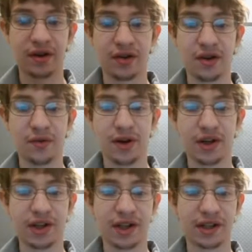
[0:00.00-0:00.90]
You're going to
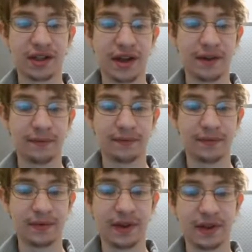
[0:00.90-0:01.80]
want to change that
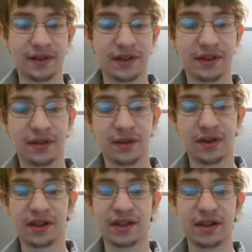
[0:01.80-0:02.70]
as soon as a student
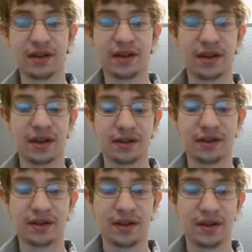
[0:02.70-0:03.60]
logs in
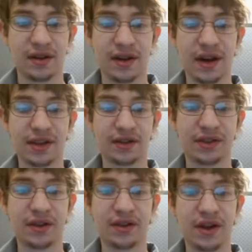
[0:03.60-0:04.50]
because as you'll
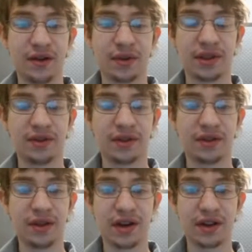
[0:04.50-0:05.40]
see later, when the
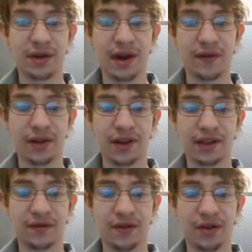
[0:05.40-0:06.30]
students log in, they'll have a
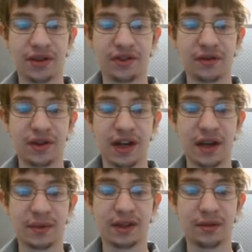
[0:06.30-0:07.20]
list of all the student
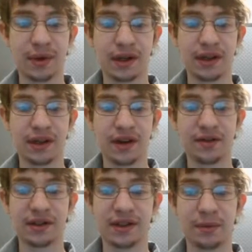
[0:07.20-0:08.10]
names and they'll pick
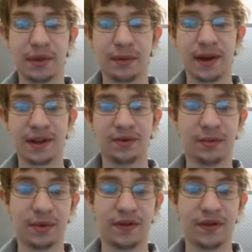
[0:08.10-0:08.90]
theirs and type in the password.